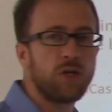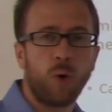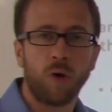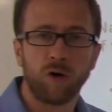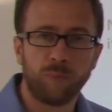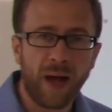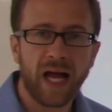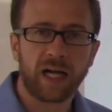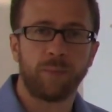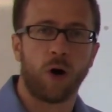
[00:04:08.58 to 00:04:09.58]
your
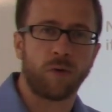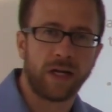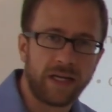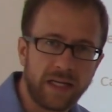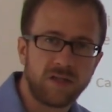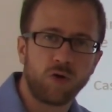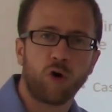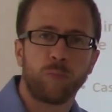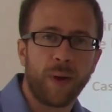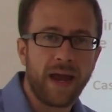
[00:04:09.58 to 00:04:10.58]
backbone, it is
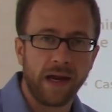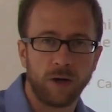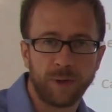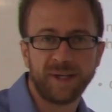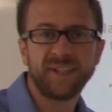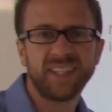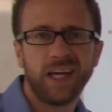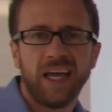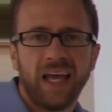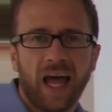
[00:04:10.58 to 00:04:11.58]
your parent,
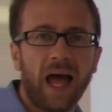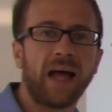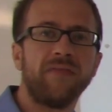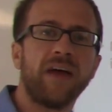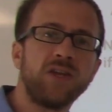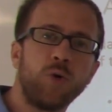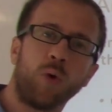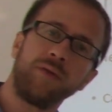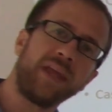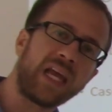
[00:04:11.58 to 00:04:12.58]
and then you
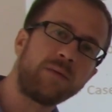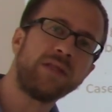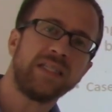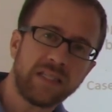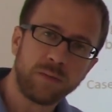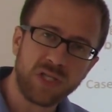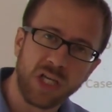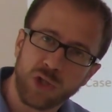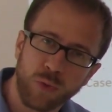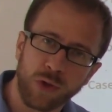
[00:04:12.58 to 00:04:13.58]
will name these
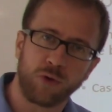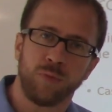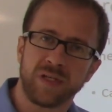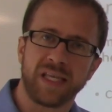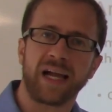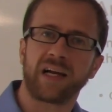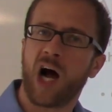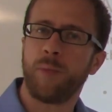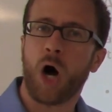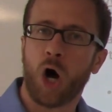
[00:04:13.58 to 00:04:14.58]
substituent groups that
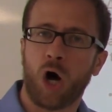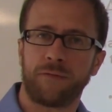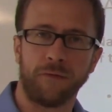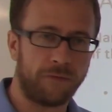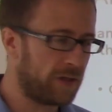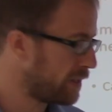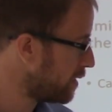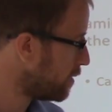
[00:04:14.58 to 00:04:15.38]
come off of it.